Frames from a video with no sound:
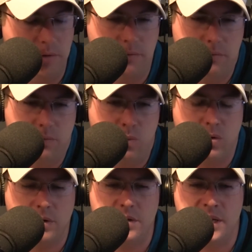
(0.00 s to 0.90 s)
we're
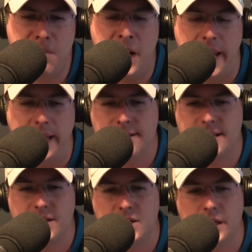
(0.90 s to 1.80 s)
losing money,
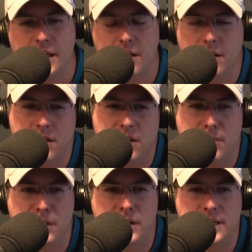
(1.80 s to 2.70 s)
essentially. The
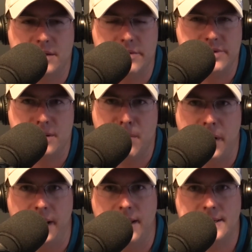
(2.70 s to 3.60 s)
community's losing
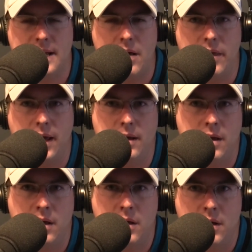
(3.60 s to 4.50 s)
money. That's how they,
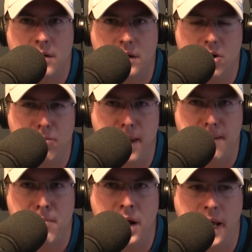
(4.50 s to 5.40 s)

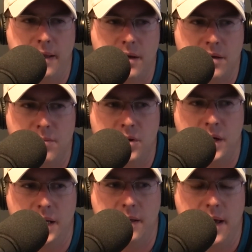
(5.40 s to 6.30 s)
make money. The
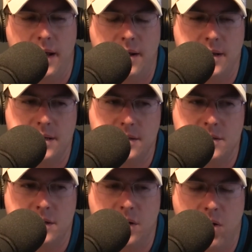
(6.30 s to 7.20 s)
community that
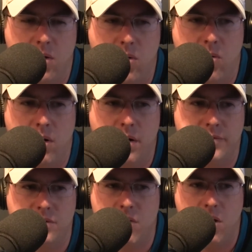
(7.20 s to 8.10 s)
is, of
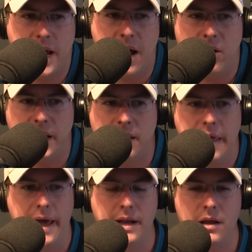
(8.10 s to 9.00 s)
Duval County
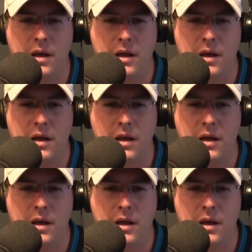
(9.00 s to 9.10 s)
that,